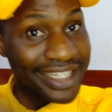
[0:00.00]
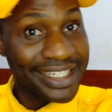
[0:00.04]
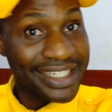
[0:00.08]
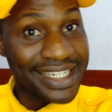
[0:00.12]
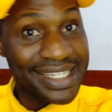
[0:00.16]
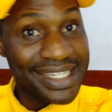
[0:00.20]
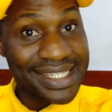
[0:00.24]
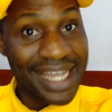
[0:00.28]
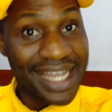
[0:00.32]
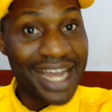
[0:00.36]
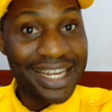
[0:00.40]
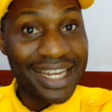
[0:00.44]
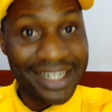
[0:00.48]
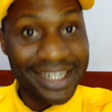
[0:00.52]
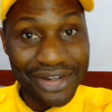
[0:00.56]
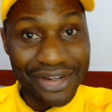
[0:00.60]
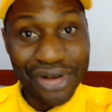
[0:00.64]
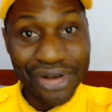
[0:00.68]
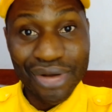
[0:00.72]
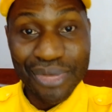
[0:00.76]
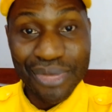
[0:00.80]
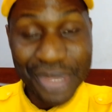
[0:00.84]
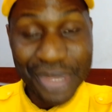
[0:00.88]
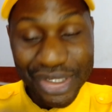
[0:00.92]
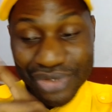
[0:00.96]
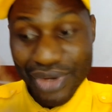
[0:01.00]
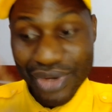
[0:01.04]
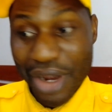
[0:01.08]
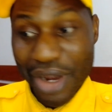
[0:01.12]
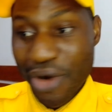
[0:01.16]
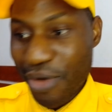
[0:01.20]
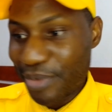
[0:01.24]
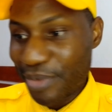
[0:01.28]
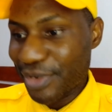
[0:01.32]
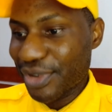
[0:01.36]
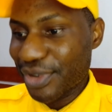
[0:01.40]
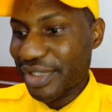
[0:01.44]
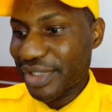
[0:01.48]
These are the documents you are
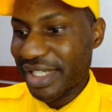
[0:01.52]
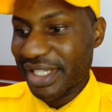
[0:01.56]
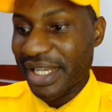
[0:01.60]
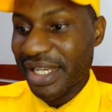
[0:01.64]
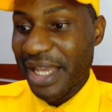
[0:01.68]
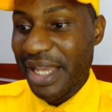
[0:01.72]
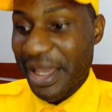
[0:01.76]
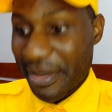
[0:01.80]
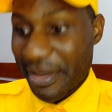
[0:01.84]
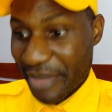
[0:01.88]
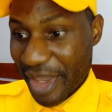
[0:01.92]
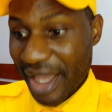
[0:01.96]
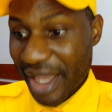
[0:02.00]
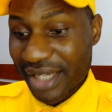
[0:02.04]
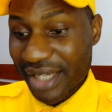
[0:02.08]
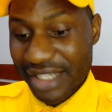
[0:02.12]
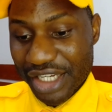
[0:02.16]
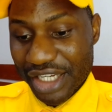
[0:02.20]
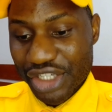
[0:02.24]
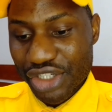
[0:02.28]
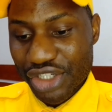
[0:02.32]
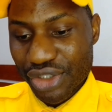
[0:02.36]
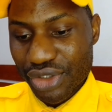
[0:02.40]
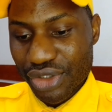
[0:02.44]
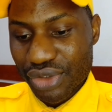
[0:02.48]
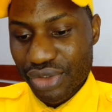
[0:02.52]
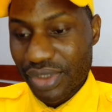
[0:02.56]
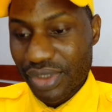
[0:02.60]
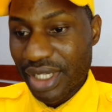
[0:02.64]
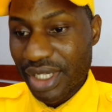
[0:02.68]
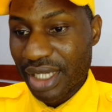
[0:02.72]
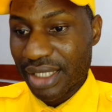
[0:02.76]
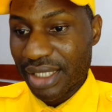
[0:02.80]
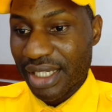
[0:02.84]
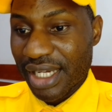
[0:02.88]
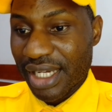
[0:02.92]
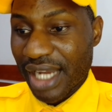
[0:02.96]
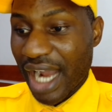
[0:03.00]
uploading. Pay attention to
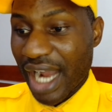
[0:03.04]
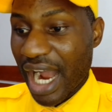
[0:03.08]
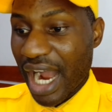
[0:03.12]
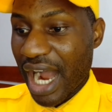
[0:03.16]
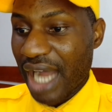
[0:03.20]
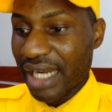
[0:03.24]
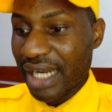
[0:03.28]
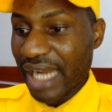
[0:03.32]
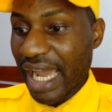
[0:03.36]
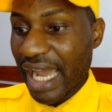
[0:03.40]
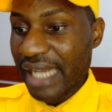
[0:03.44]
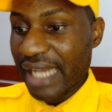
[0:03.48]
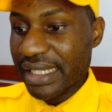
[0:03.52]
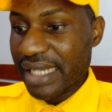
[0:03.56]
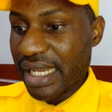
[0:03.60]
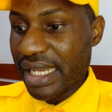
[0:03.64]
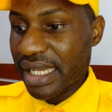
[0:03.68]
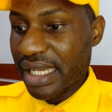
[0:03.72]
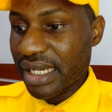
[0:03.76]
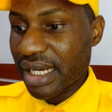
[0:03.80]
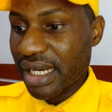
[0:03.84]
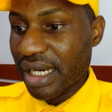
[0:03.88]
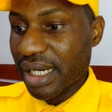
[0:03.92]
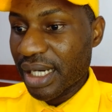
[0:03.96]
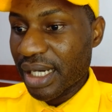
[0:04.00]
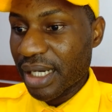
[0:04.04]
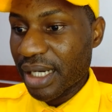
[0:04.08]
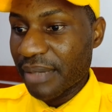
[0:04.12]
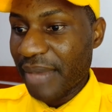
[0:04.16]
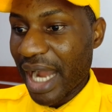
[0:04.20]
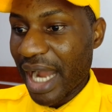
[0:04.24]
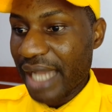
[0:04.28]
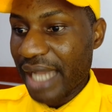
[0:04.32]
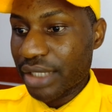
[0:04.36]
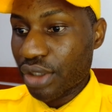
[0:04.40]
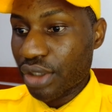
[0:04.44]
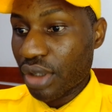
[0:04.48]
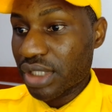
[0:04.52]
that. And I think
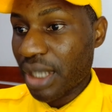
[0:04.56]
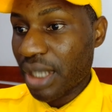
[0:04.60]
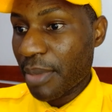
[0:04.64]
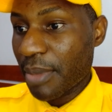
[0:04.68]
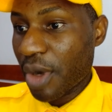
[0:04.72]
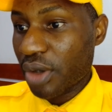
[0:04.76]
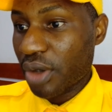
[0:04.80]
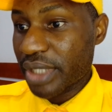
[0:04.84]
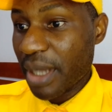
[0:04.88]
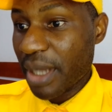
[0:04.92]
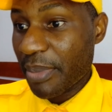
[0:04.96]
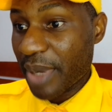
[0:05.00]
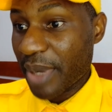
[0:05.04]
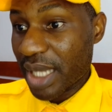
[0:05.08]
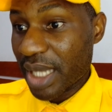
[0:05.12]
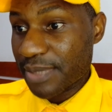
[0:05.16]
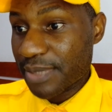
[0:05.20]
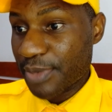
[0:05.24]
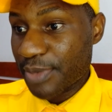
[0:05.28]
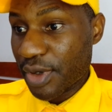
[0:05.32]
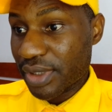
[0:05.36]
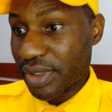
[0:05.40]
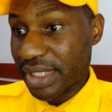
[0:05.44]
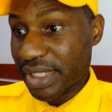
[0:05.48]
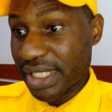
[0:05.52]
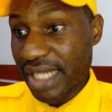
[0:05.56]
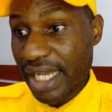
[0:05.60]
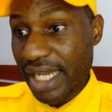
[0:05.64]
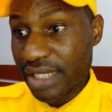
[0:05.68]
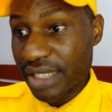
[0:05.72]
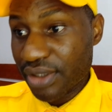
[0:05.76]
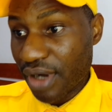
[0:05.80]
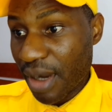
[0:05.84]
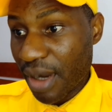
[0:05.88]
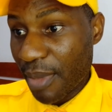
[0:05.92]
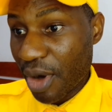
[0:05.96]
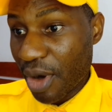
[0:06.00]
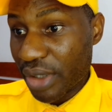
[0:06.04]
I talked about your passport. Did I
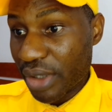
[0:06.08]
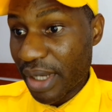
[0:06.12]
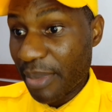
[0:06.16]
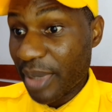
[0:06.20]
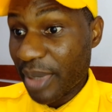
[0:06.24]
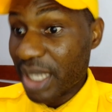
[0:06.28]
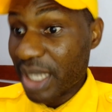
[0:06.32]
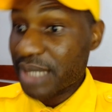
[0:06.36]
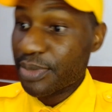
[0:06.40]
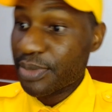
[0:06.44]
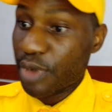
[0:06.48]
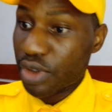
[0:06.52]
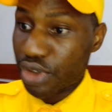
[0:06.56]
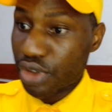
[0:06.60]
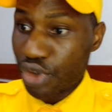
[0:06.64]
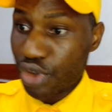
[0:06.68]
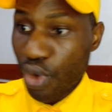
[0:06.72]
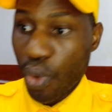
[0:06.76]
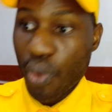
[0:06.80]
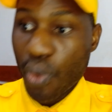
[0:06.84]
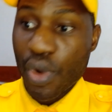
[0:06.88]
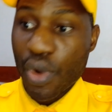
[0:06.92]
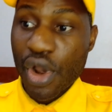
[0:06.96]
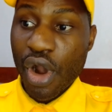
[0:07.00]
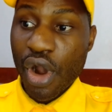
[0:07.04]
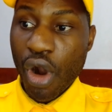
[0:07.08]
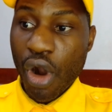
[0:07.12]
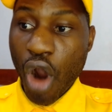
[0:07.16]
talk about your passport? No.